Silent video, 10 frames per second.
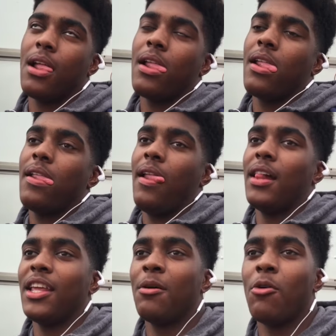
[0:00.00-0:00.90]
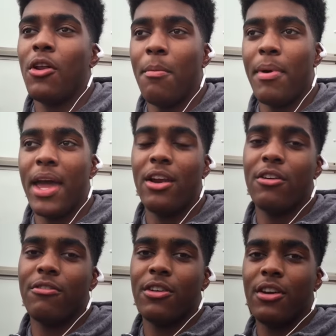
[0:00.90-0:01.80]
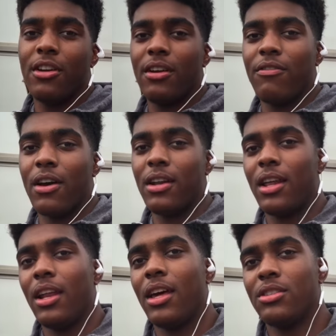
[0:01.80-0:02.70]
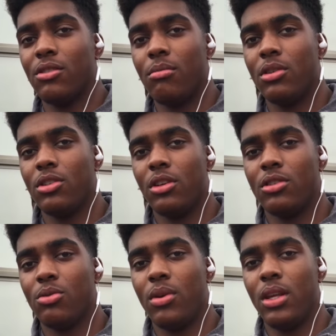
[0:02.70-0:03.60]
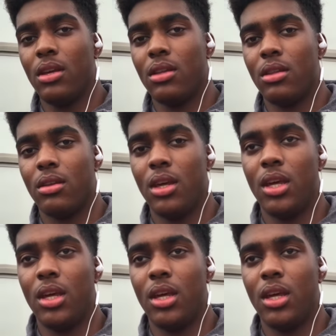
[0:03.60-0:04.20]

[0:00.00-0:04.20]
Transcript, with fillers: Uh, I think I'm going to Baylor for the Friday Night Lights game on the 20th.